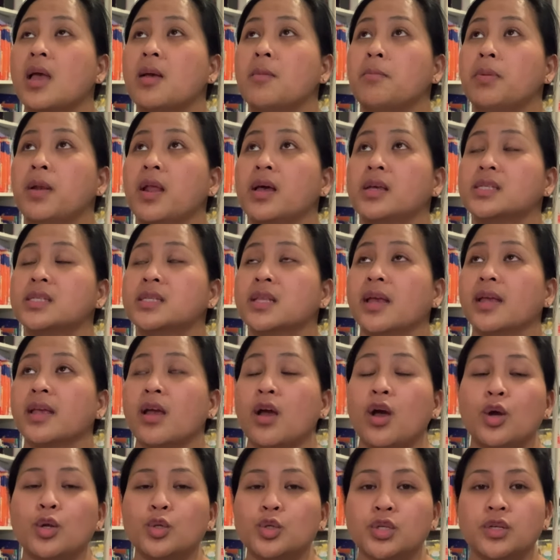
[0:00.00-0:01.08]
plus like
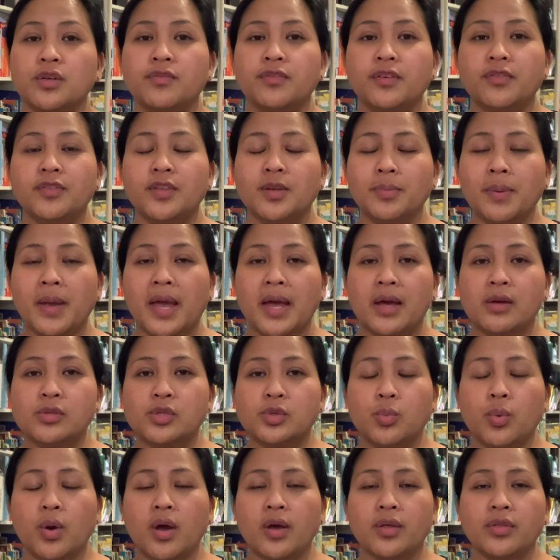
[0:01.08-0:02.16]
150 pounds
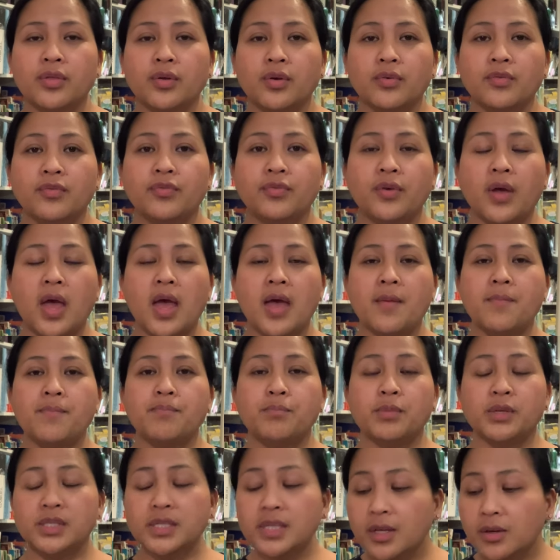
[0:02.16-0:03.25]
worth of um,
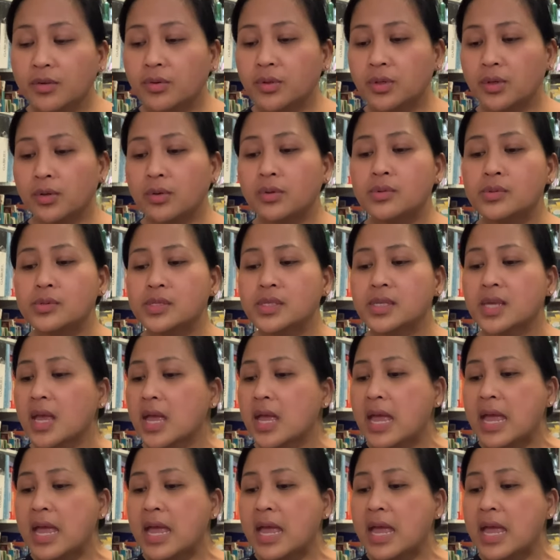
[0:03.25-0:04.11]
materials